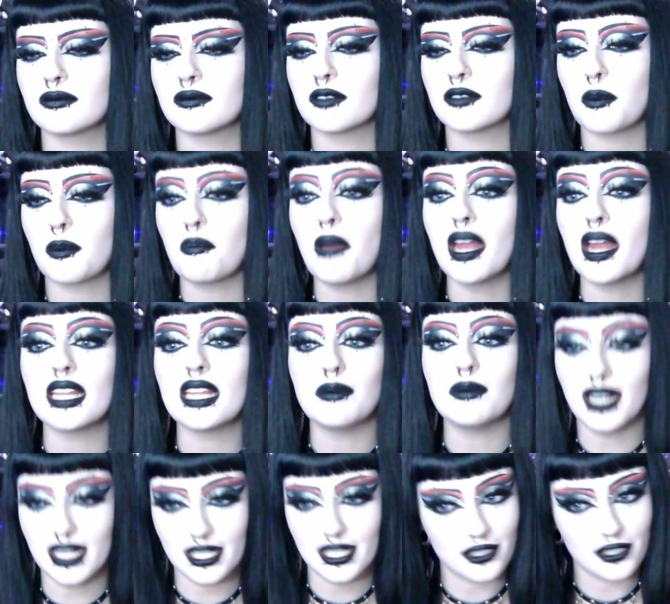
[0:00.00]
many,
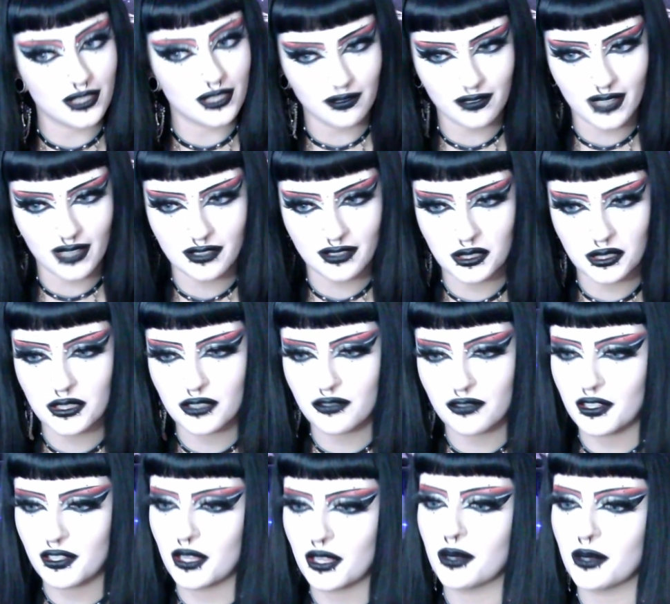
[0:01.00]
many years of lessons
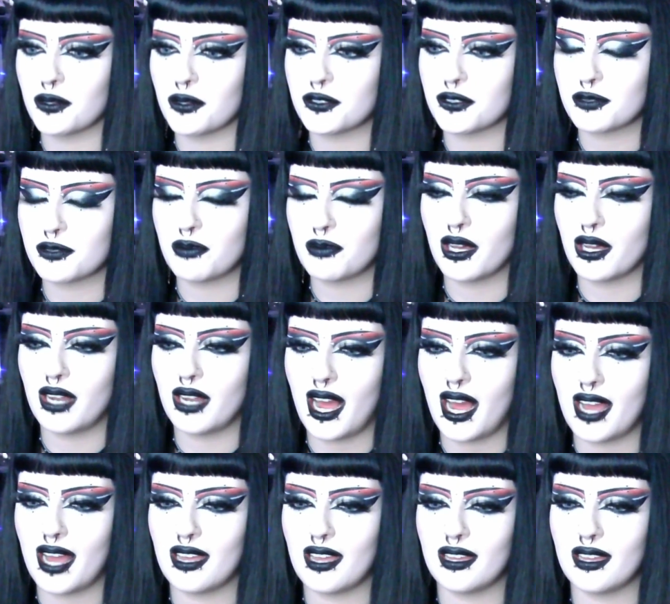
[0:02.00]
for those, but
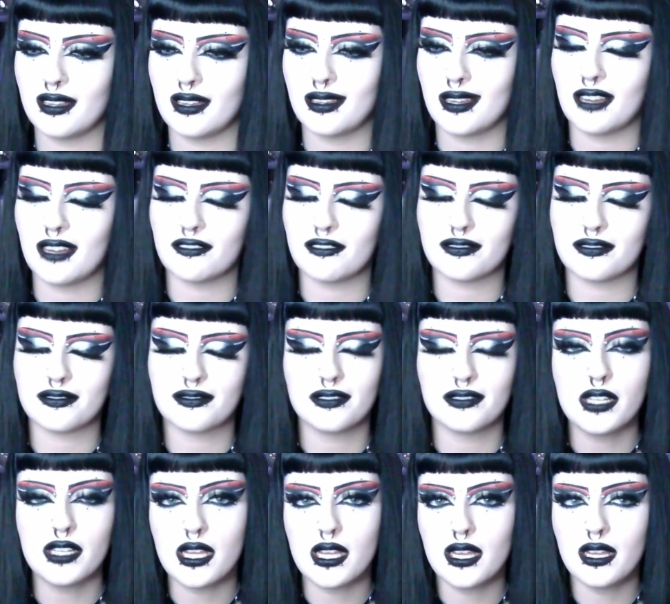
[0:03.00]
I have
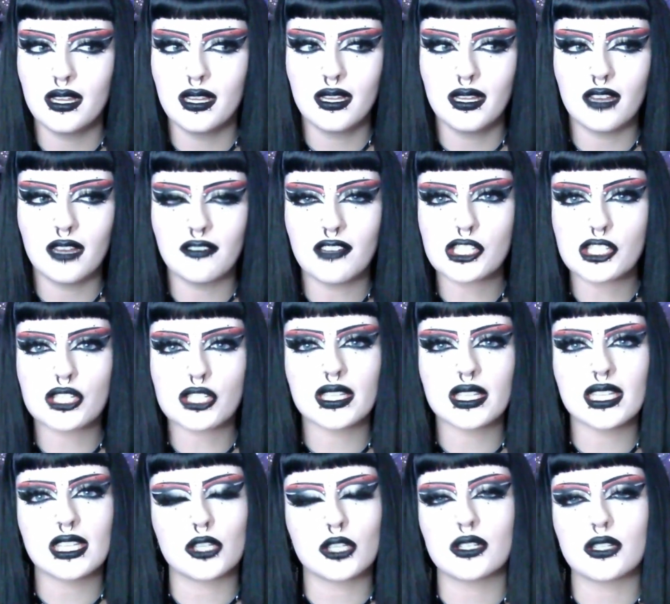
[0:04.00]

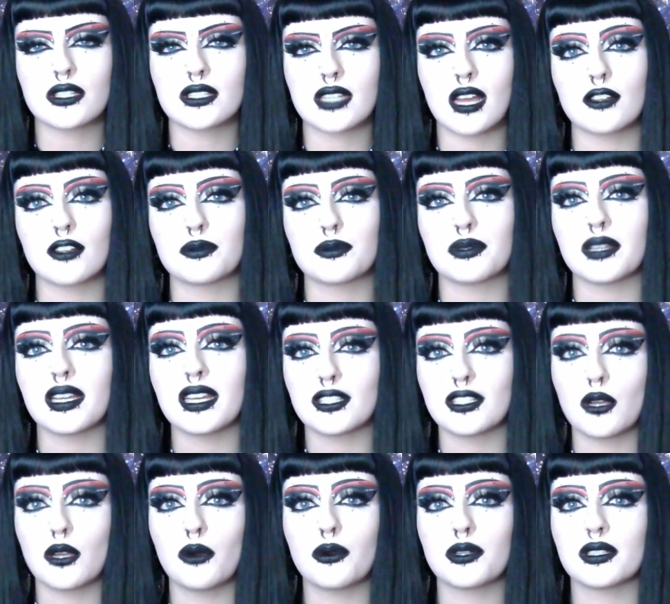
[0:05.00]
eventually learned how to play a
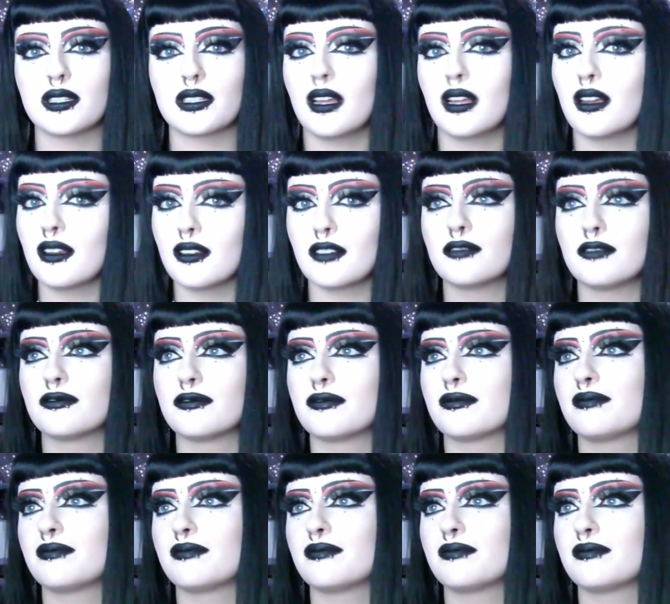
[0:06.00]
total of